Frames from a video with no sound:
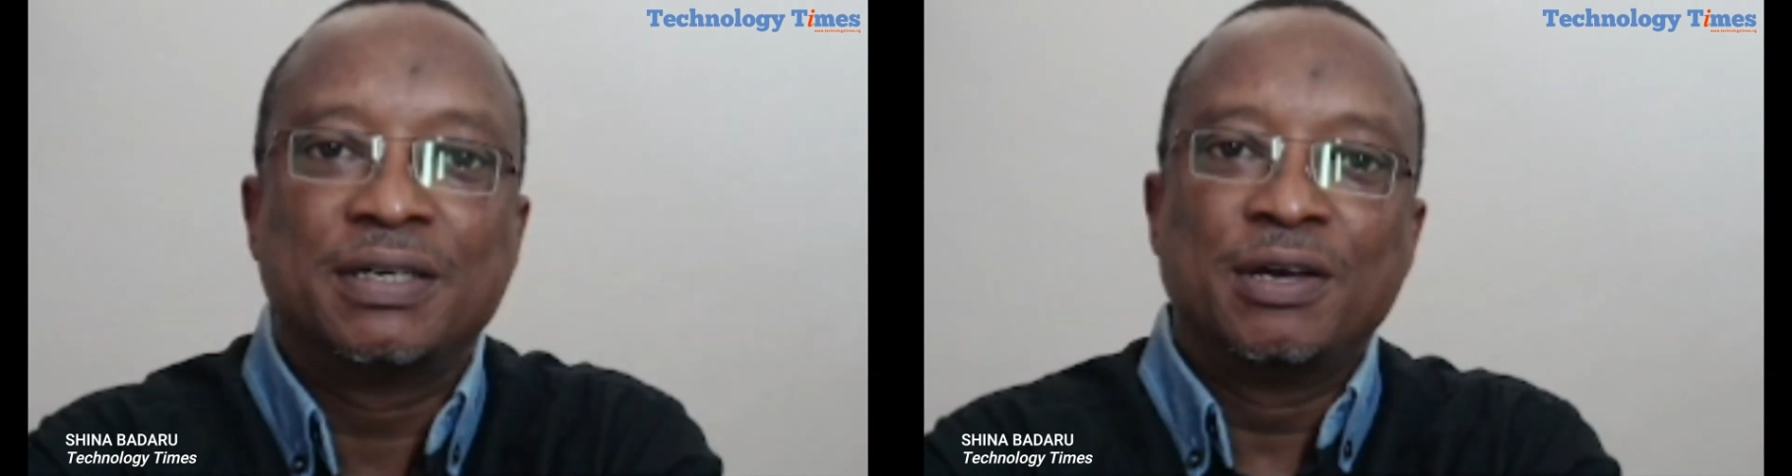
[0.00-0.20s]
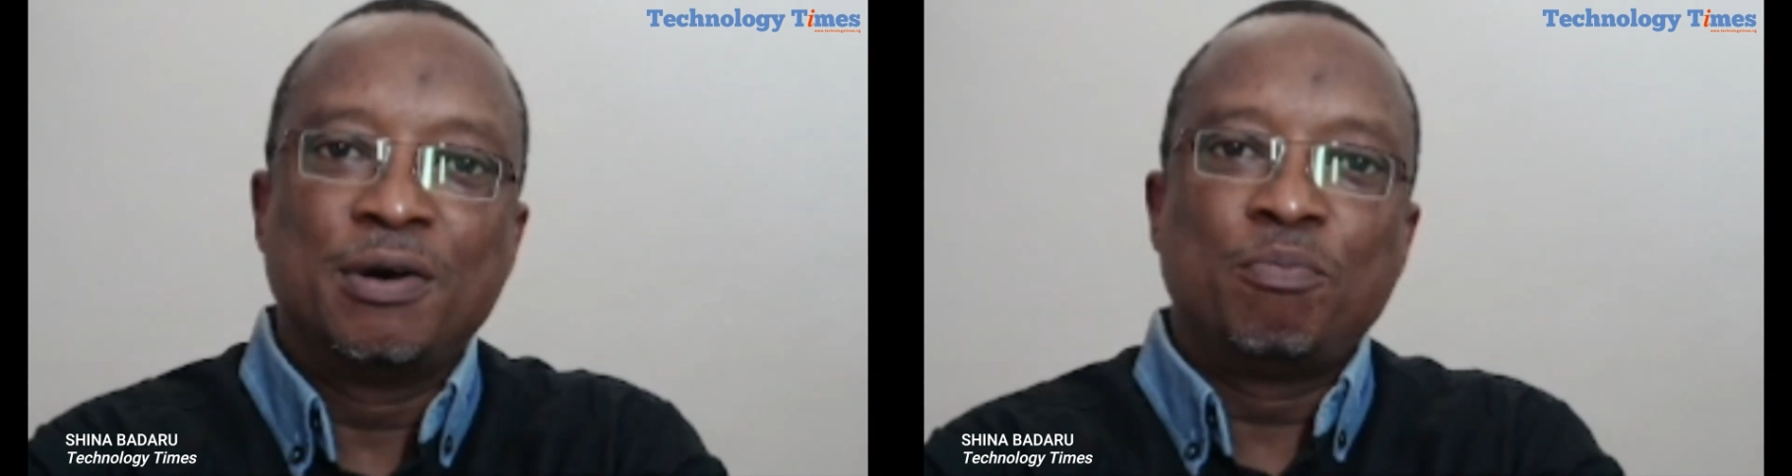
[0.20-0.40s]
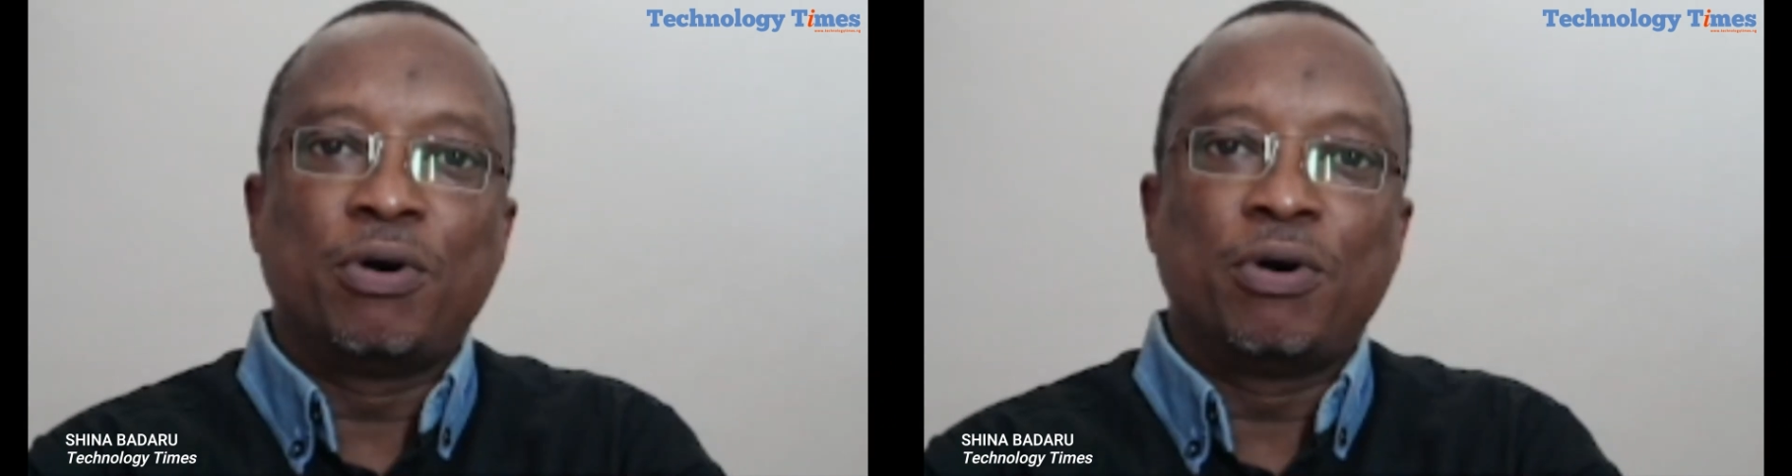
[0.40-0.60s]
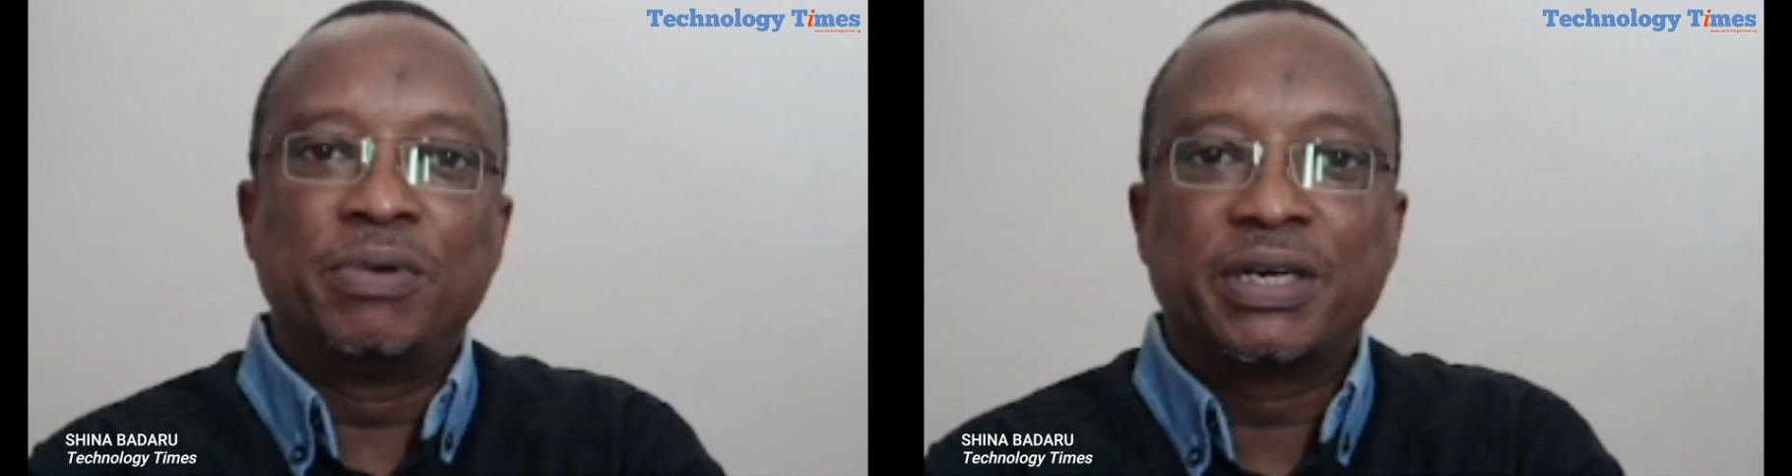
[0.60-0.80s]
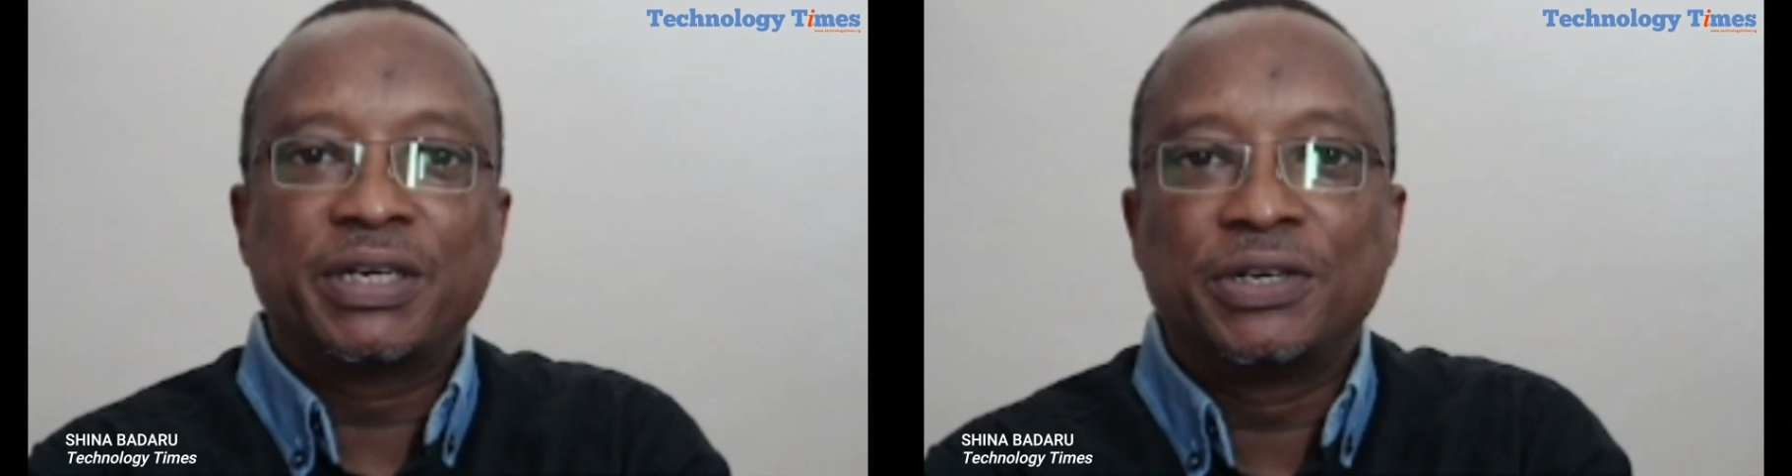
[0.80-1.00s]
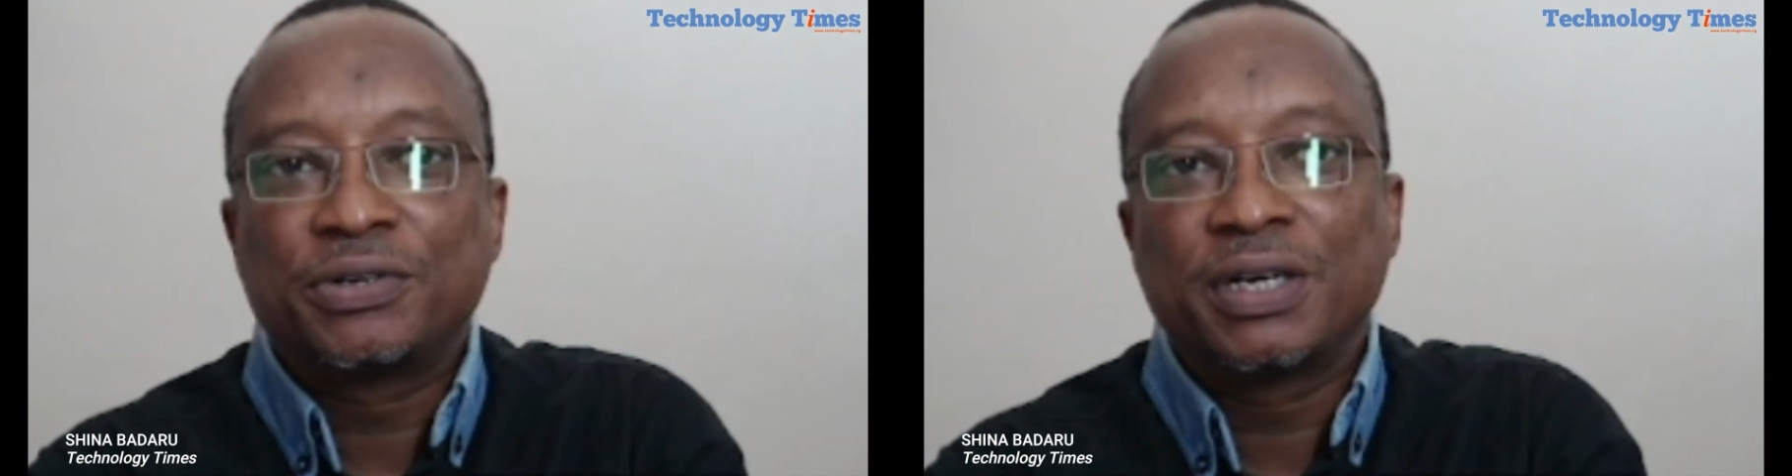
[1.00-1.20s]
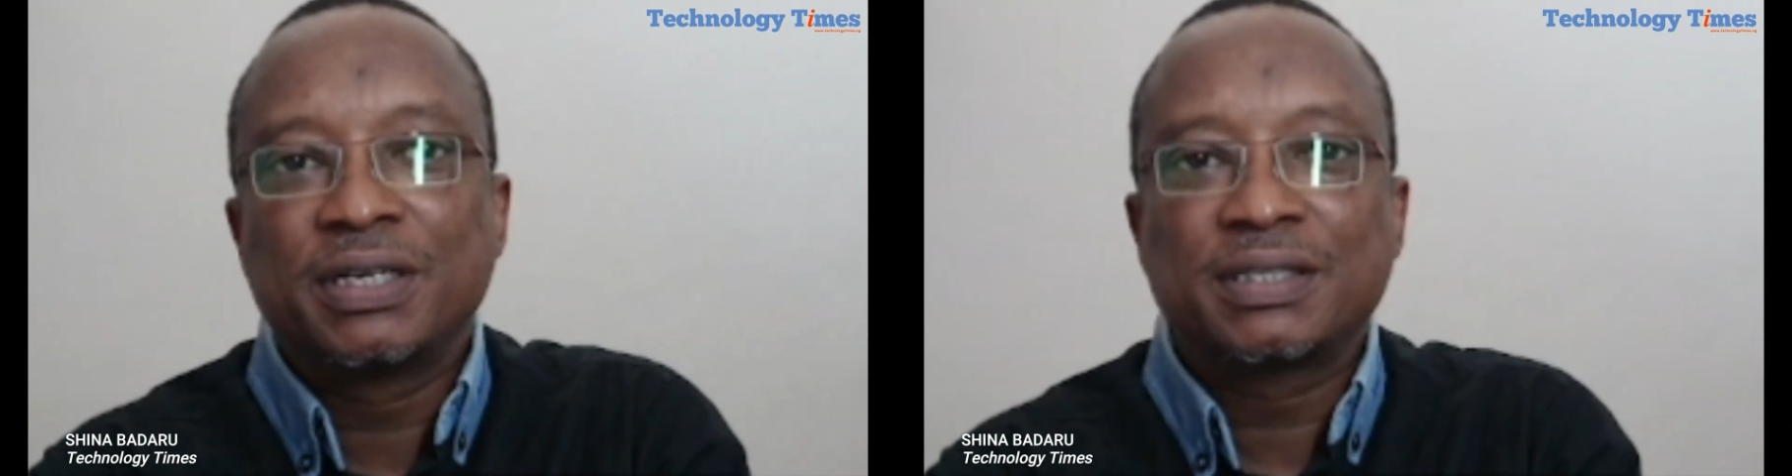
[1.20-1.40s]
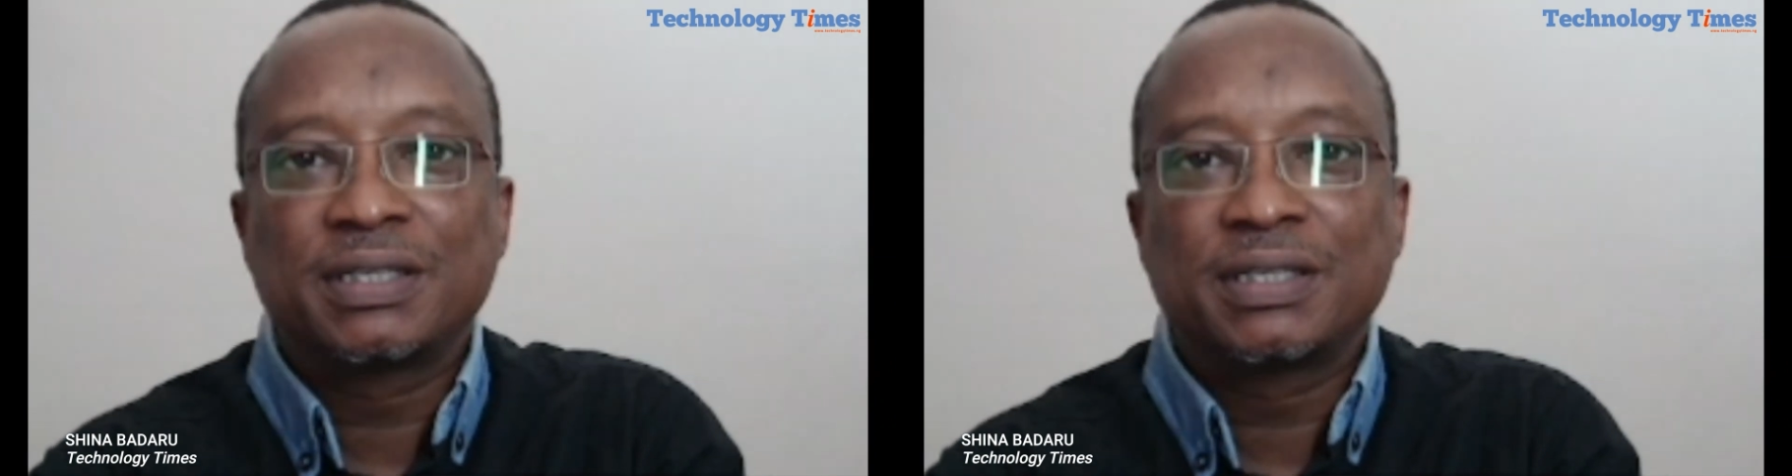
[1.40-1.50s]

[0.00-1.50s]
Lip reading: public interest in